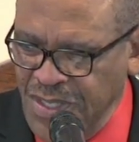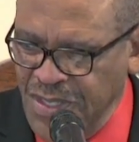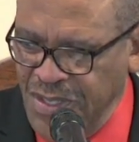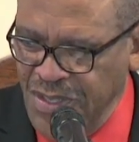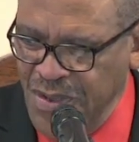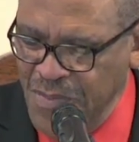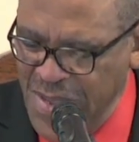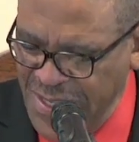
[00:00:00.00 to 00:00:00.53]

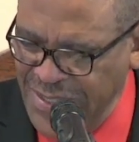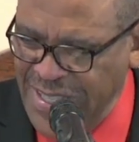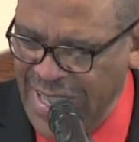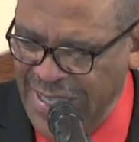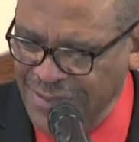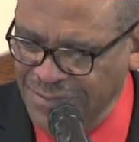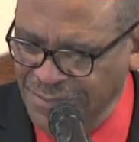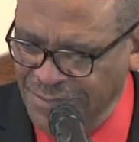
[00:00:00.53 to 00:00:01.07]
You missed
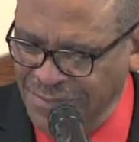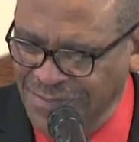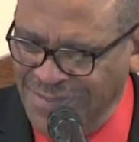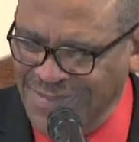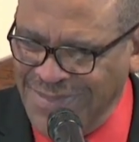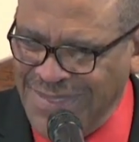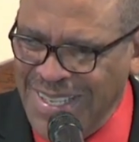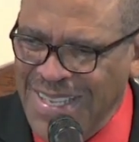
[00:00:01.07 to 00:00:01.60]
that.
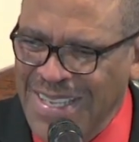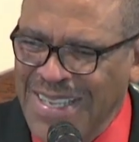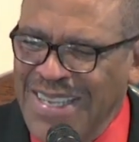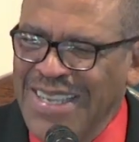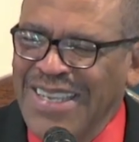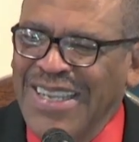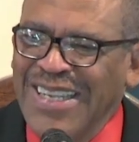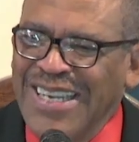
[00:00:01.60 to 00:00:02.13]

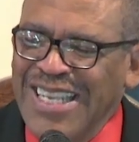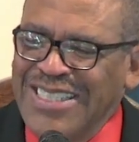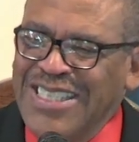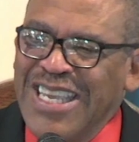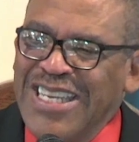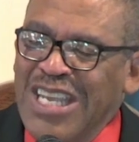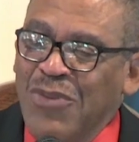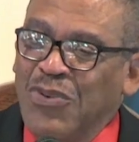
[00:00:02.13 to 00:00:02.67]
They
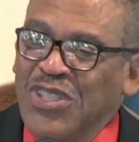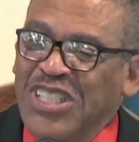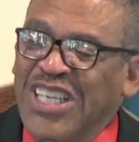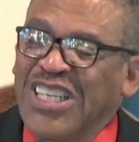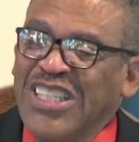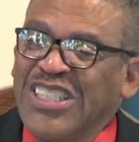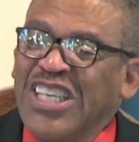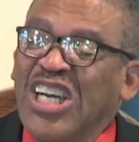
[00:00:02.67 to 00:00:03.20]
said they would
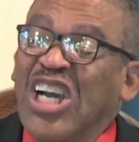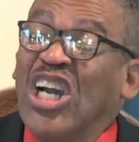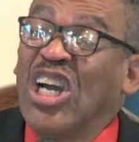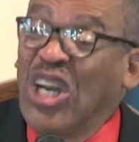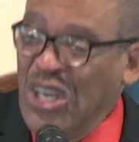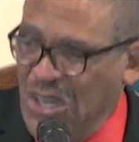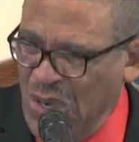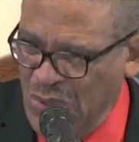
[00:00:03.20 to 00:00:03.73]
cut
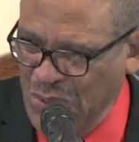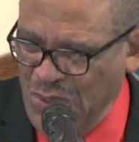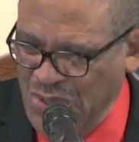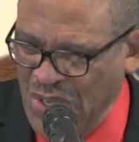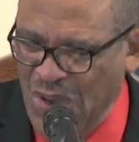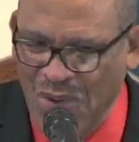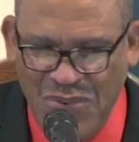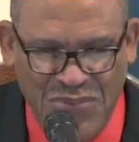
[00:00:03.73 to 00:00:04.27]
her
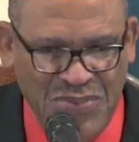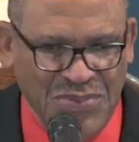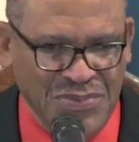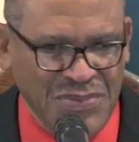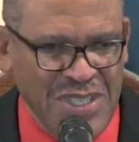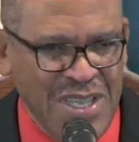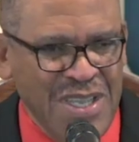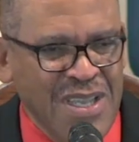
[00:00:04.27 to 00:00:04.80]
nose off
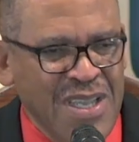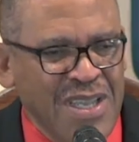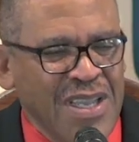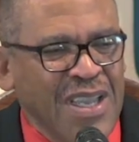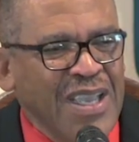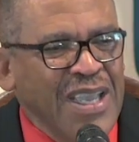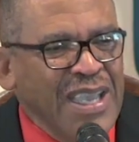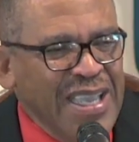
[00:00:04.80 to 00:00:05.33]

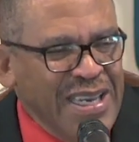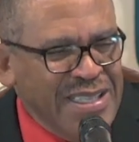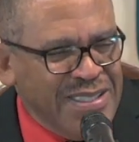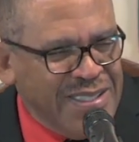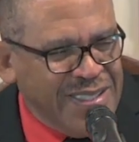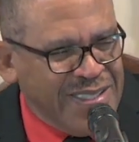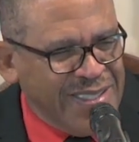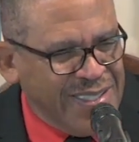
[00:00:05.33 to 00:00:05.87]
in
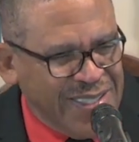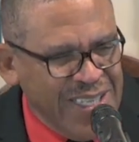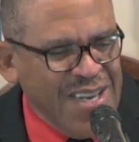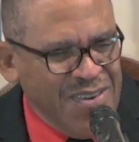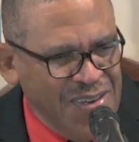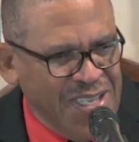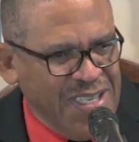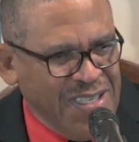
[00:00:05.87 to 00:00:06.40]

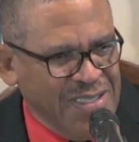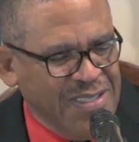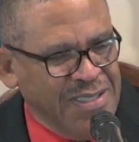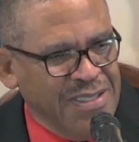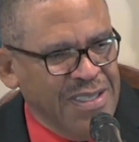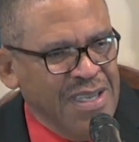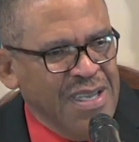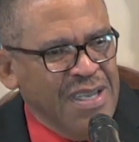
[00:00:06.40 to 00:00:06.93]
Syria
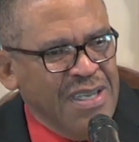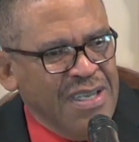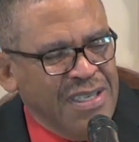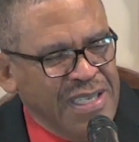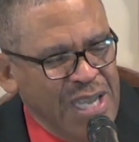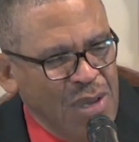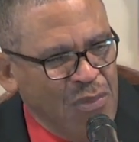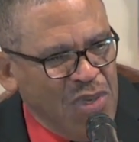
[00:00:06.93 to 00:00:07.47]

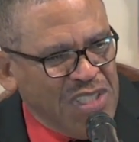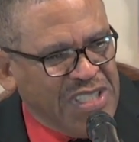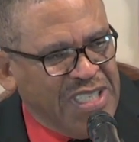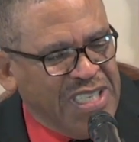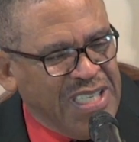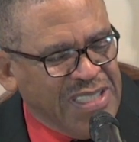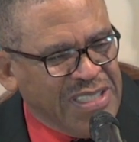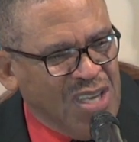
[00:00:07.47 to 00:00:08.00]
they would
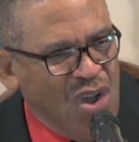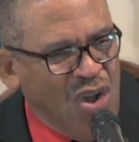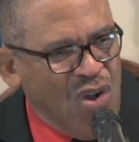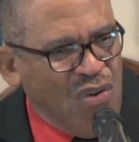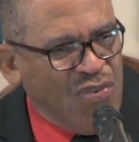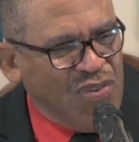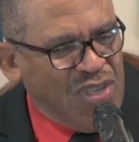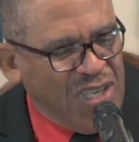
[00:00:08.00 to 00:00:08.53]
cut
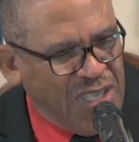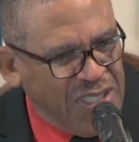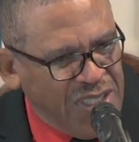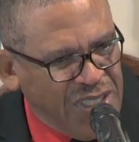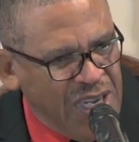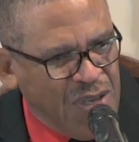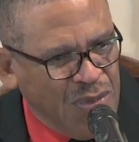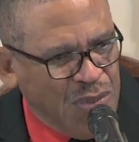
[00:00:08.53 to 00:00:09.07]
off her
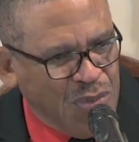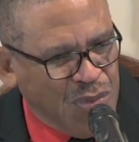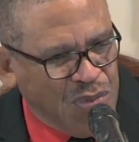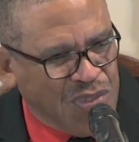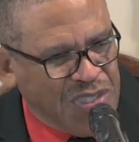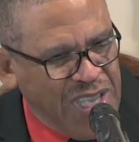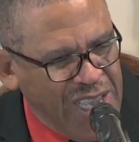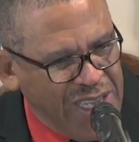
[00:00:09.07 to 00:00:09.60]

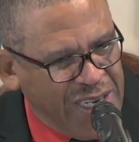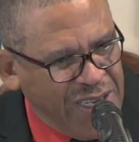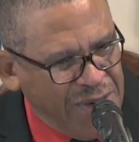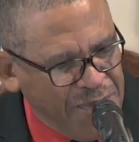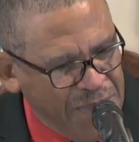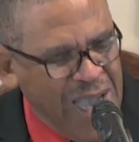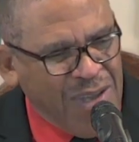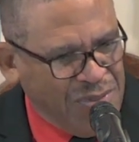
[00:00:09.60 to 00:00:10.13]
nose and her
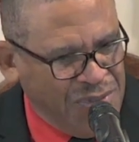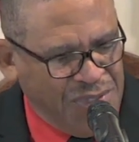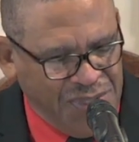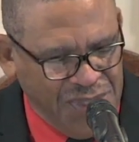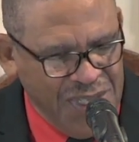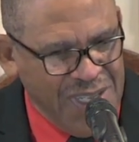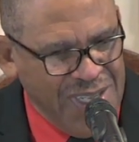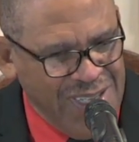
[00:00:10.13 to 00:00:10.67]
mouth.
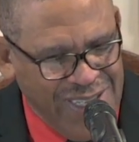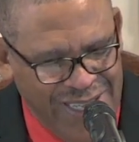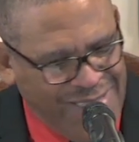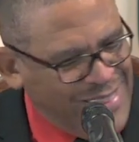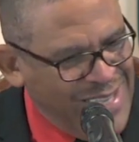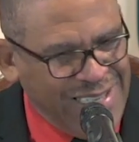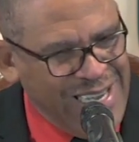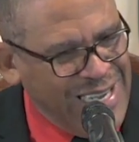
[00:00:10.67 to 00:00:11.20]
I
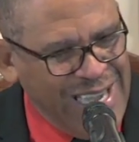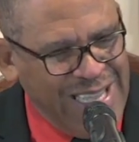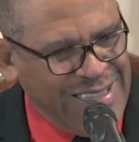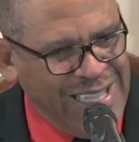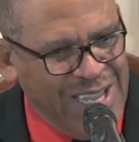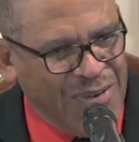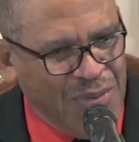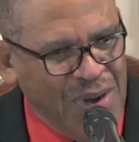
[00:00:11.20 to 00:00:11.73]
think I got
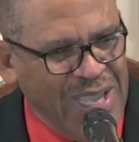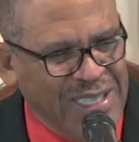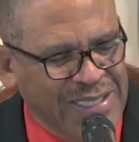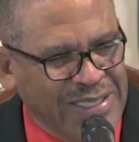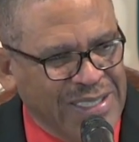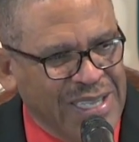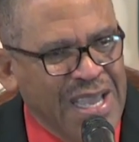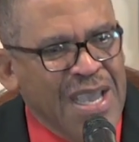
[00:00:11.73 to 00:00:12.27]
that right.
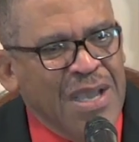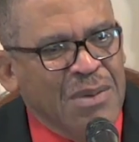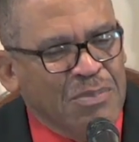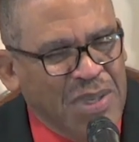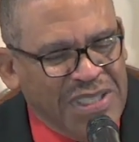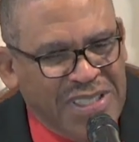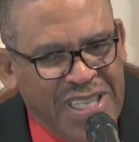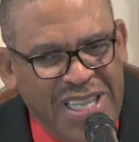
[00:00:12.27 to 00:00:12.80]

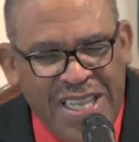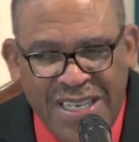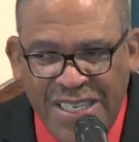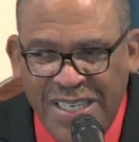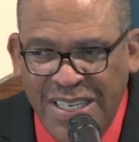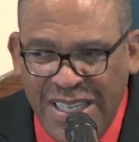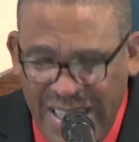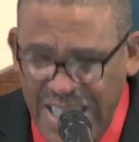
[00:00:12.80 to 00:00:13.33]
But
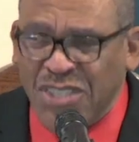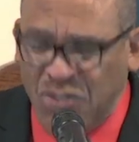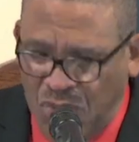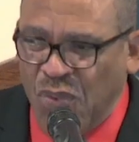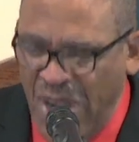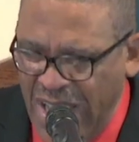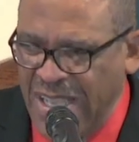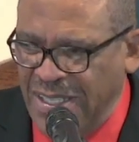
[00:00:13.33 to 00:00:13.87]
in
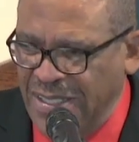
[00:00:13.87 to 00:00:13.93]
Israel,